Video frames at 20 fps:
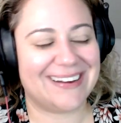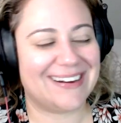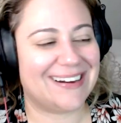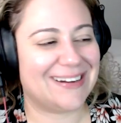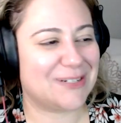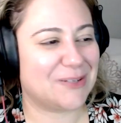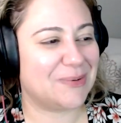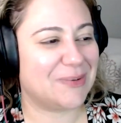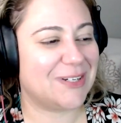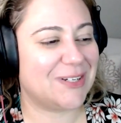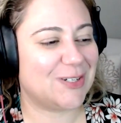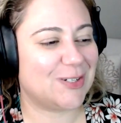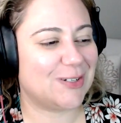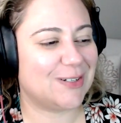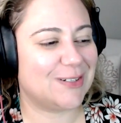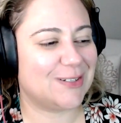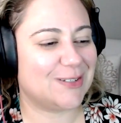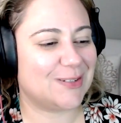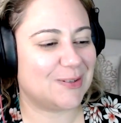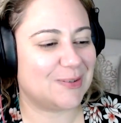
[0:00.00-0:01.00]
my gosh, we
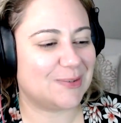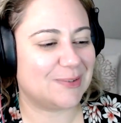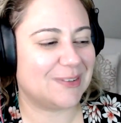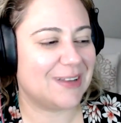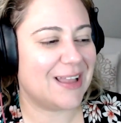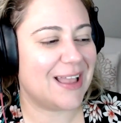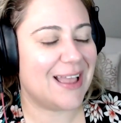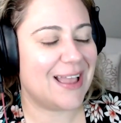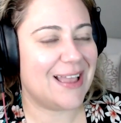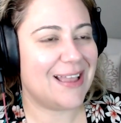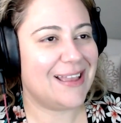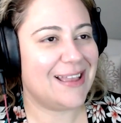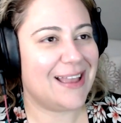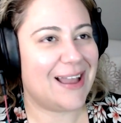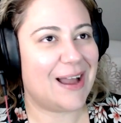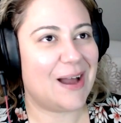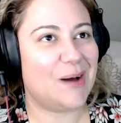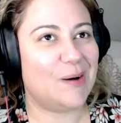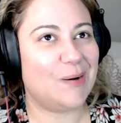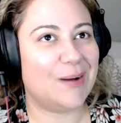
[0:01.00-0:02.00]
sure do.
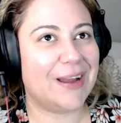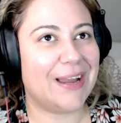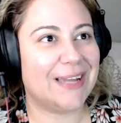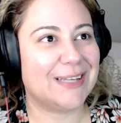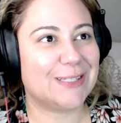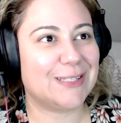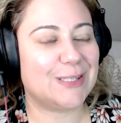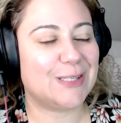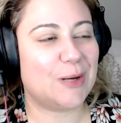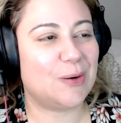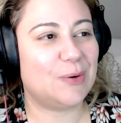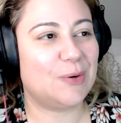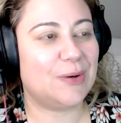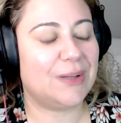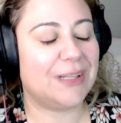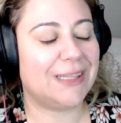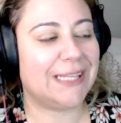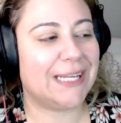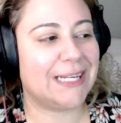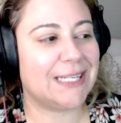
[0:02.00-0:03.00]
Okay, so
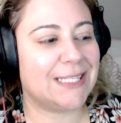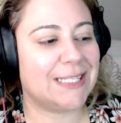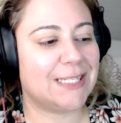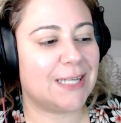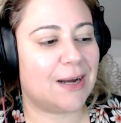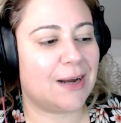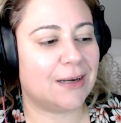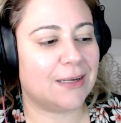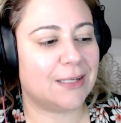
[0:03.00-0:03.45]
let's